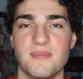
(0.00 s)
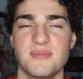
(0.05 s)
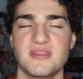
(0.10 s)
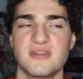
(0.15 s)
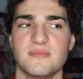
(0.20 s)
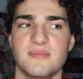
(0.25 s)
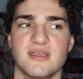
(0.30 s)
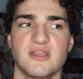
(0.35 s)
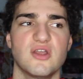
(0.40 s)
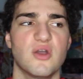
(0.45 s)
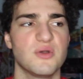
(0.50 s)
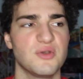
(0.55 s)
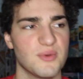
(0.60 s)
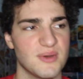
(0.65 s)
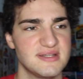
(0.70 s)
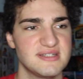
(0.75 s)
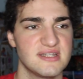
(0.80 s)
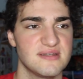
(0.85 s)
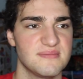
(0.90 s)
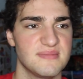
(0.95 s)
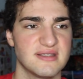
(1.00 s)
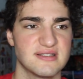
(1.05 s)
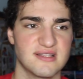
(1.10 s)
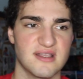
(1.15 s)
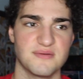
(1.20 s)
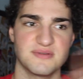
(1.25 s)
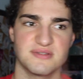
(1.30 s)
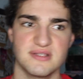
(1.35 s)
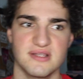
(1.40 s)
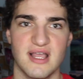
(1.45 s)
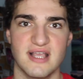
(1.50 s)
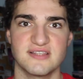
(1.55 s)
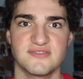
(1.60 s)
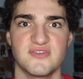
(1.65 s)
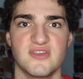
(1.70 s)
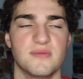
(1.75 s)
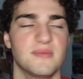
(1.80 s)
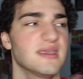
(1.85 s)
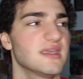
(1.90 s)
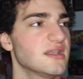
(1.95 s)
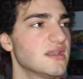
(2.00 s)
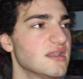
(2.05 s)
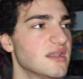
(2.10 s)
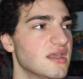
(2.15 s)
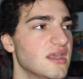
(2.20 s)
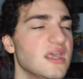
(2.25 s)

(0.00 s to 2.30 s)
But then I'm like, oh no, I didn't, because that was in the last filming. And